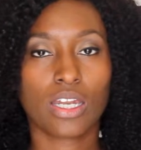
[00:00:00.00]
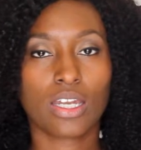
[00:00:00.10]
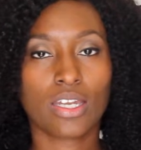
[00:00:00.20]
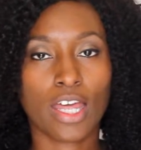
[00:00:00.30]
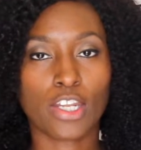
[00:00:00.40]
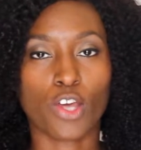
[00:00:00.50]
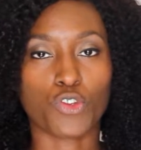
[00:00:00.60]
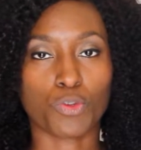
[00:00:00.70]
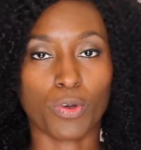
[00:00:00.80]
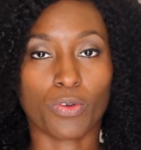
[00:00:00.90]
Non
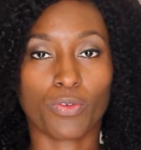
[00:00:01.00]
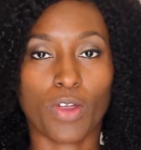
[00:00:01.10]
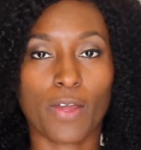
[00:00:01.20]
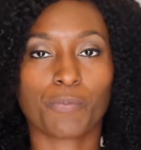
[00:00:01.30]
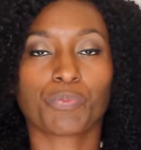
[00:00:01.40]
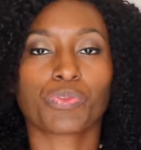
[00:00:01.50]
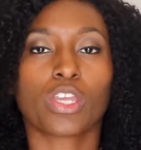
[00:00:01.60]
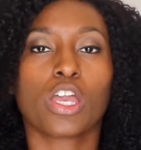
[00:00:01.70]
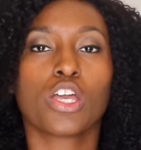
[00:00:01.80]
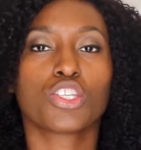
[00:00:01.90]
negotiable, right?
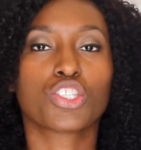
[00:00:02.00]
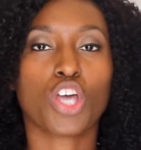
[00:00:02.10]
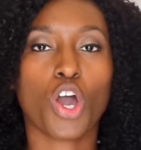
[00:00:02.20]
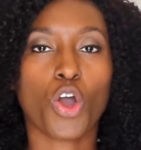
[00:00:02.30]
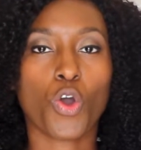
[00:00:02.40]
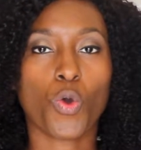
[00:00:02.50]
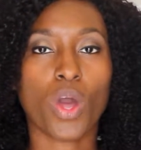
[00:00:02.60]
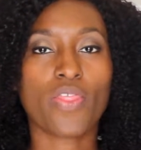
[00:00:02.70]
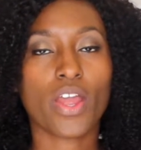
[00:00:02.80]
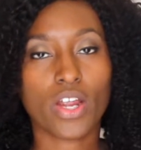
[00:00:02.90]
So
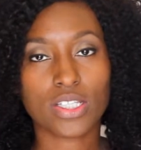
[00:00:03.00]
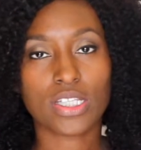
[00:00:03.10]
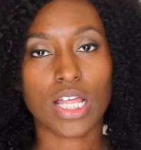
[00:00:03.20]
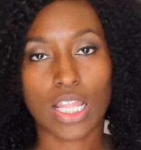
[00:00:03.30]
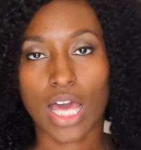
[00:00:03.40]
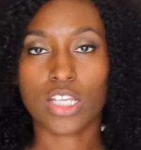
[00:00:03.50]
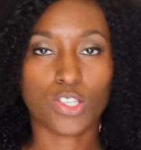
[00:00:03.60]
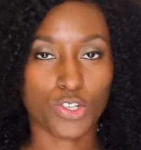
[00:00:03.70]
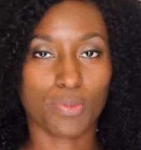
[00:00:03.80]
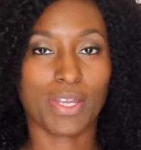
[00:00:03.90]
there are a lot of
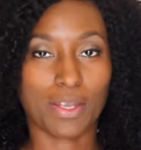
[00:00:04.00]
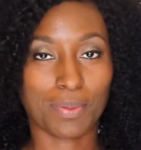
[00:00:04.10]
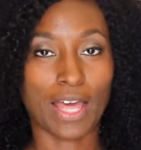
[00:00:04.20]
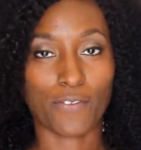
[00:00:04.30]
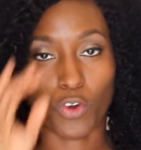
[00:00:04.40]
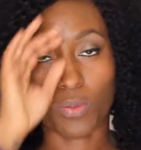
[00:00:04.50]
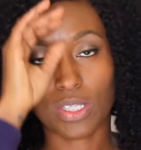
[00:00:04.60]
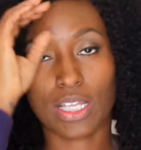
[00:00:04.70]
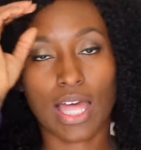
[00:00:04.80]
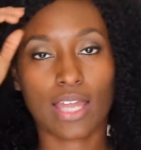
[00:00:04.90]
social media platforms,
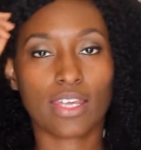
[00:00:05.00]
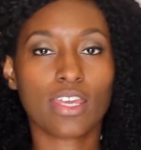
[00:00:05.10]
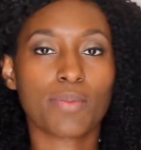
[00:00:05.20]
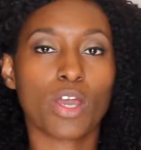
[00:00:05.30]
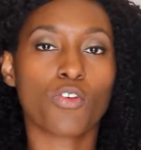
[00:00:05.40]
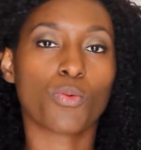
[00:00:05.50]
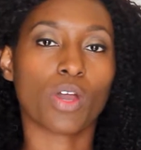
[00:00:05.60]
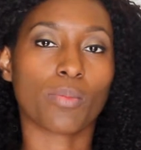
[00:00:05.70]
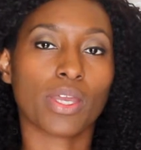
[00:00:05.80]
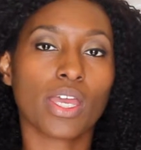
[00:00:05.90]
a lot. It can be
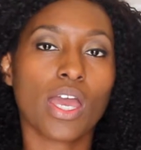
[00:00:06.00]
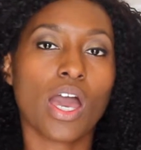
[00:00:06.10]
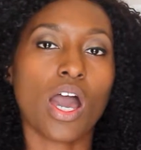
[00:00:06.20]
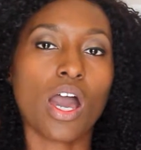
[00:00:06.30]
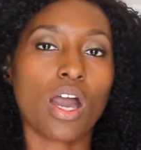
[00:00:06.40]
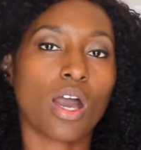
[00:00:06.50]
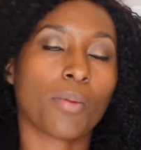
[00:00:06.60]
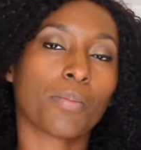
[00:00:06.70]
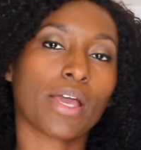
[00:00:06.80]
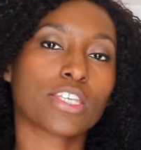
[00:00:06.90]
overwhelming.
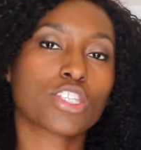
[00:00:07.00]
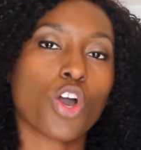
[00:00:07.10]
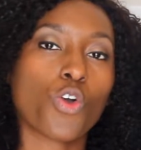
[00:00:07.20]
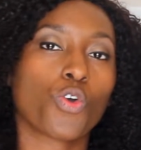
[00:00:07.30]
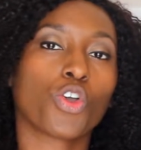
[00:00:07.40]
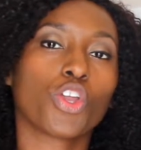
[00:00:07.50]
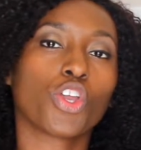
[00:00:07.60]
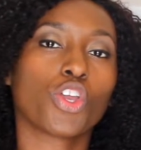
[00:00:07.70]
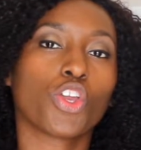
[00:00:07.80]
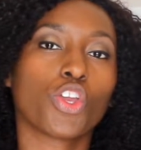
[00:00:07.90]
So,
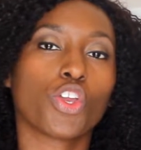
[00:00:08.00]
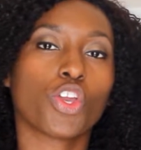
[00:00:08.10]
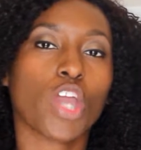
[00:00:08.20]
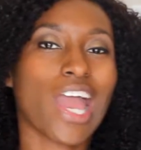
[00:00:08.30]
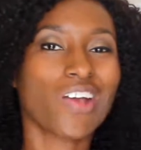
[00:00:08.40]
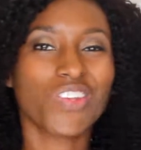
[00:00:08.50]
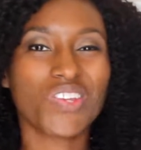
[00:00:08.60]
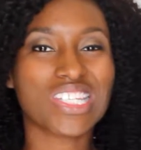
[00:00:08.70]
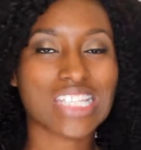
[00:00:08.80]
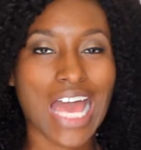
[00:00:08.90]
how do you
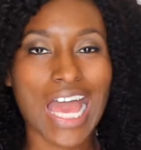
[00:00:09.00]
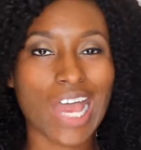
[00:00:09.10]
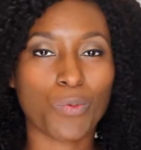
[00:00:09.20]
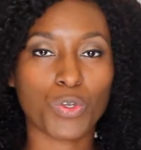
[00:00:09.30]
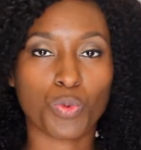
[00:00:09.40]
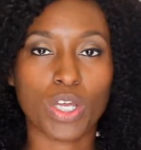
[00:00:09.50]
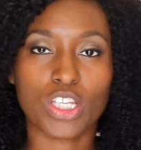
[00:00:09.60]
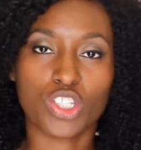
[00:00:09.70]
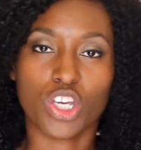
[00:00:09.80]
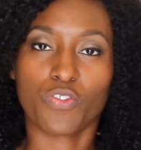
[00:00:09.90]
decide which one
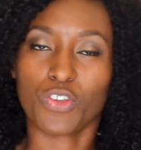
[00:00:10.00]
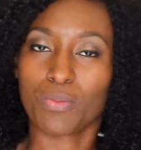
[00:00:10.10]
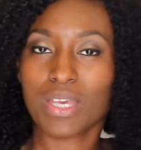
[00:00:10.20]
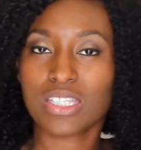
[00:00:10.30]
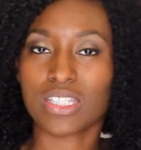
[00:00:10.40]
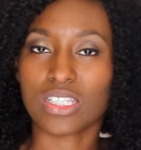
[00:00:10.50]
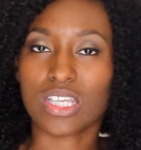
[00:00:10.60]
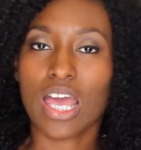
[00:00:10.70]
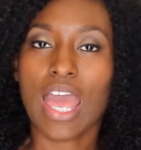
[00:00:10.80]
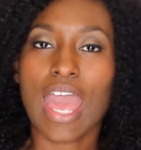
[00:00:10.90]
is good for your business?
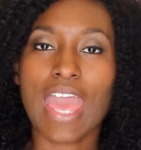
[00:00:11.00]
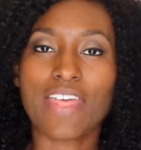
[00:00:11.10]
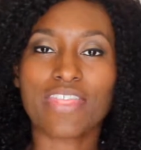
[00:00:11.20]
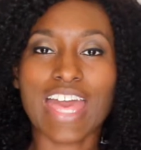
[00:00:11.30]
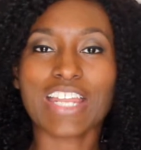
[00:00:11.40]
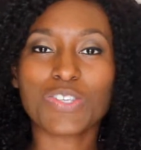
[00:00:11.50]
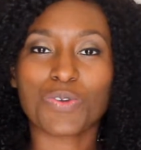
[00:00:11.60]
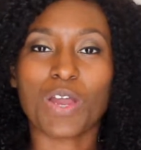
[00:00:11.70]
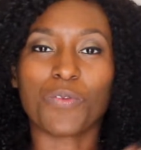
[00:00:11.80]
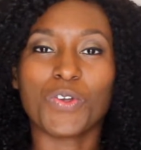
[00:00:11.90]
And that is
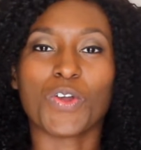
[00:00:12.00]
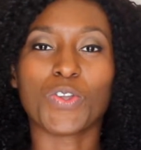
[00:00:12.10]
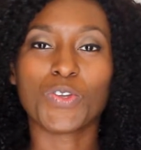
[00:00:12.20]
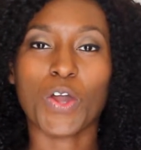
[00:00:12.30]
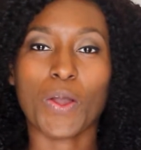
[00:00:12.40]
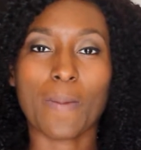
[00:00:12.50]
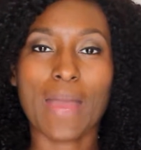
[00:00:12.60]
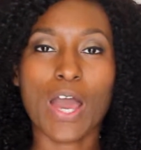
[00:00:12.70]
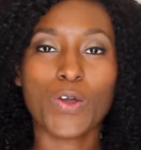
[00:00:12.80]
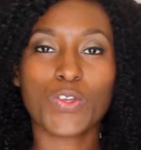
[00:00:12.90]
what we're going to talk
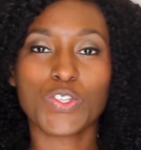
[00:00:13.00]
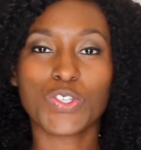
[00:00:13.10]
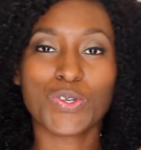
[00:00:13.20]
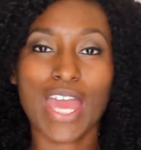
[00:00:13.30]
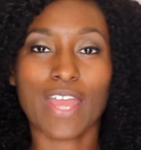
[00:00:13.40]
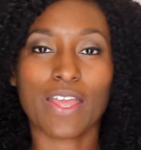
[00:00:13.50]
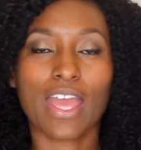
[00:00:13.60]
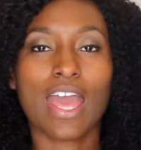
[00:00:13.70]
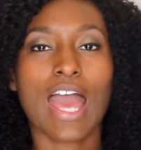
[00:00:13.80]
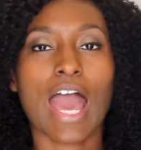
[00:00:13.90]
about today.
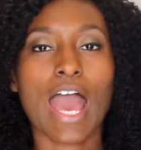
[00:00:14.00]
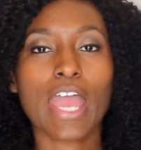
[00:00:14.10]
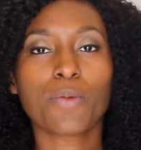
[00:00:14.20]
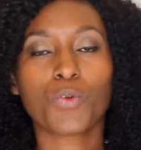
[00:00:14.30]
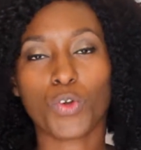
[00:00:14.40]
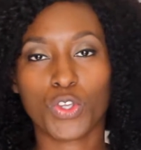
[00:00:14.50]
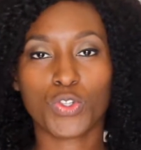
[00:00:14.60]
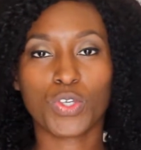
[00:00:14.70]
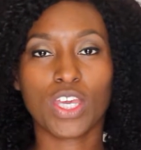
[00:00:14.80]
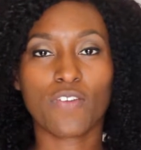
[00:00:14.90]
I am going
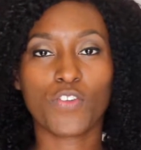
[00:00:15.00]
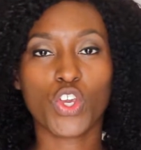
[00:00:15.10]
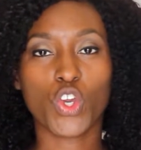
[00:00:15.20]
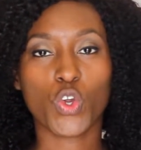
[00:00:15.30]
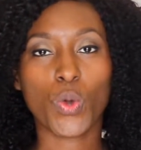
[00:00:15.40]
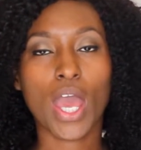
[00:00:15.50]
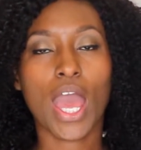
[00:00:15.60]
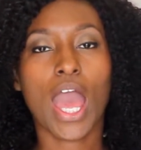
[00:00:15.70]
to give you